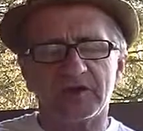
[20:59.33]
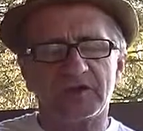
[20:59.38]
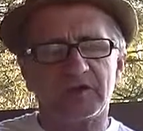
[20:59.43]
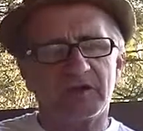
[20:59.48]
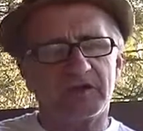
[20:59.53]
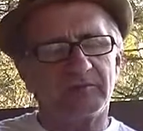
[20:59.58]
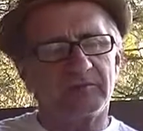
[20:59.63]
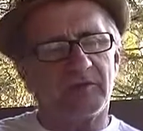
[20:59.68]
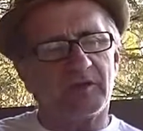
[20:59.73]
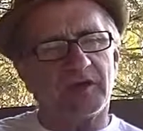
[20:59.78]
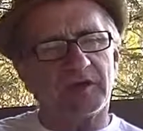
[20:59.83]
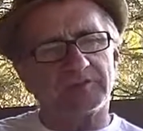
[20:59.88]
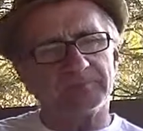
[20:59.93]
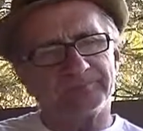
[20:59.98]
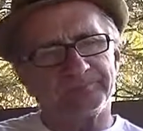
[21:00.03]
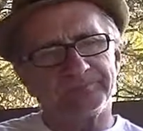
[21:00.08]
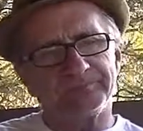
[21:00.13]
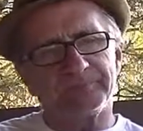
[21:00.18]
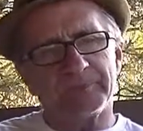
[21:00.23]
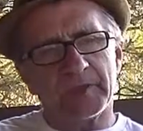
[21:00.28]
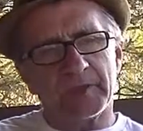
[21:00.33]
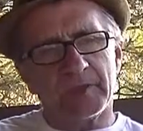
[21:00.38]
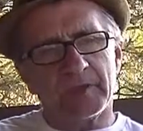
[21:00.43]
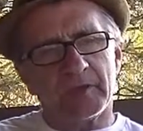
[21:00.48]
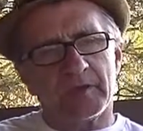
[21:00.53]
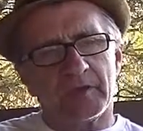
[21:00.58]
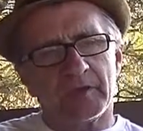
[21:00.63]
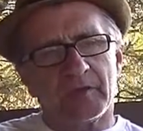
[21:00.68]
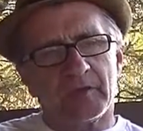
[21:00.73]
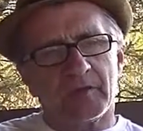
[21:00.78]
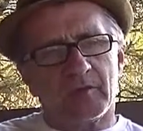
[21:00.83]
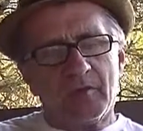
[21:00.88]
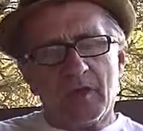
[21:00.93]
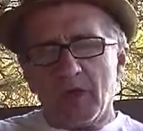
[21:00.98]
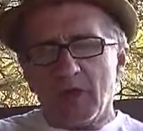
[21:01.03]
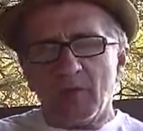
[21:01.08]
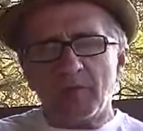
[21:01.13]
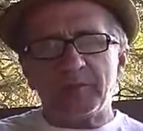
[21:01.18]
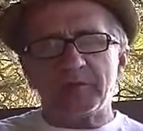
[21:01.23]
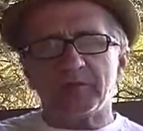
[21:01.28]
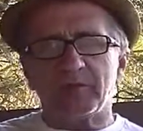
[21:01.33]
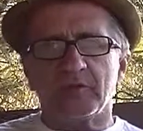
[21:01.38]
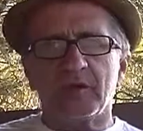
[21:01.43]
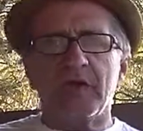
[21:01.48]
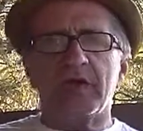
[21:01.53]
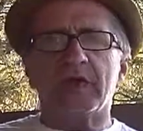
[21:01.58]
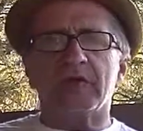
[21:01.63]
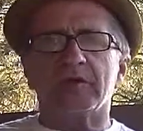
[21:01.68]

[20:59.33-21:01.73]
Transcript: And I thought, well, I hope he's okay.